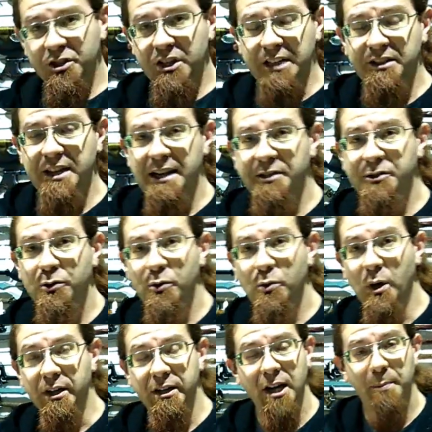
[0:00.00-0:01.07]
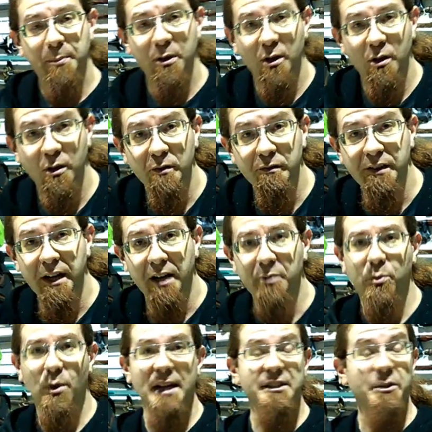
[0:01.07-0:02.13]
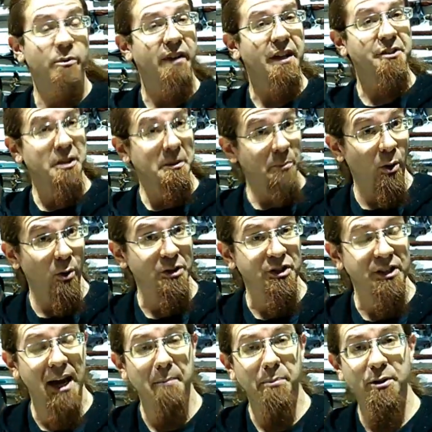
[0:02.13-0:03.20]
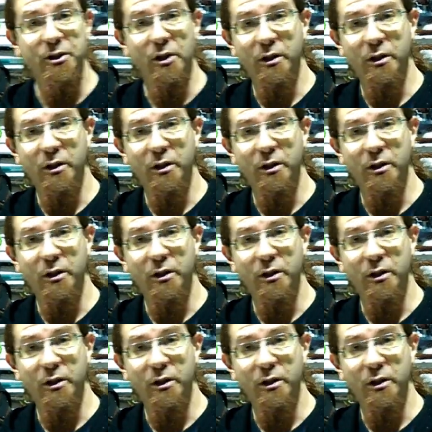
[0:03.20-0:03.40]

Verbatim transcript: get down to a couple of the other brands that we've actually imported samples